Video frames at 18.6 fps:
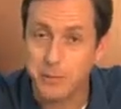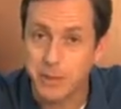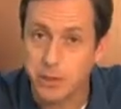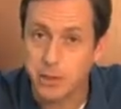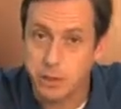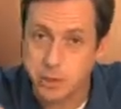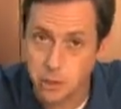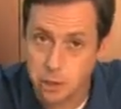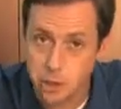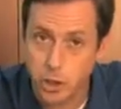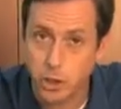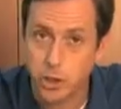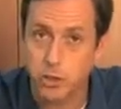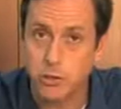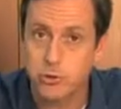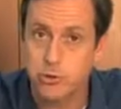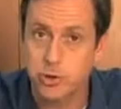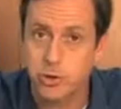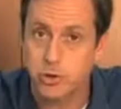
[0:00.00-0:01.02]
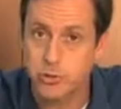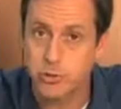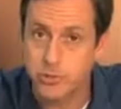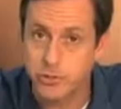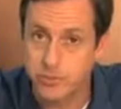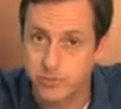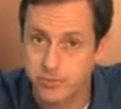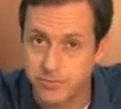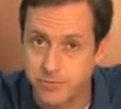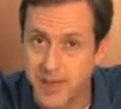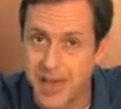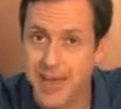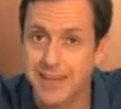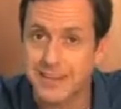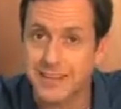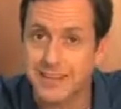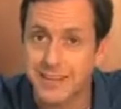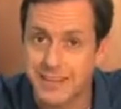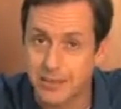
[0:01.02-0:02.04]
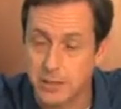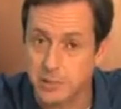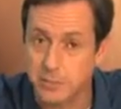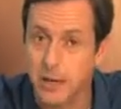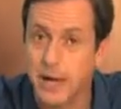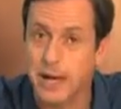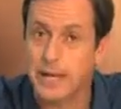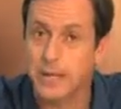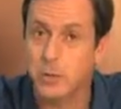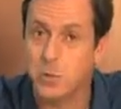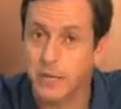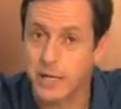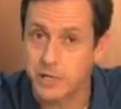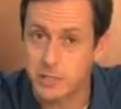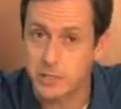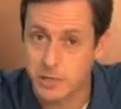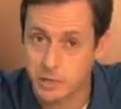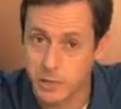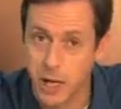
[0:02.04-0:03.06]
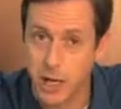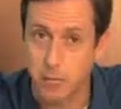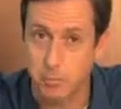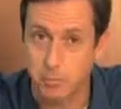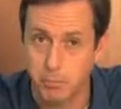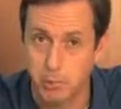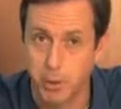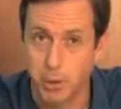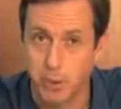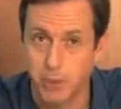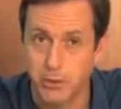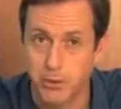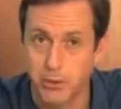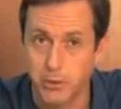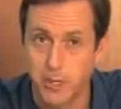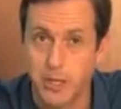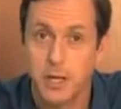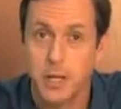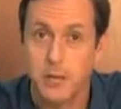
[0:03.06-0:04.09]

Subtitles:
because sugar turns to fat in the body when it's not burned.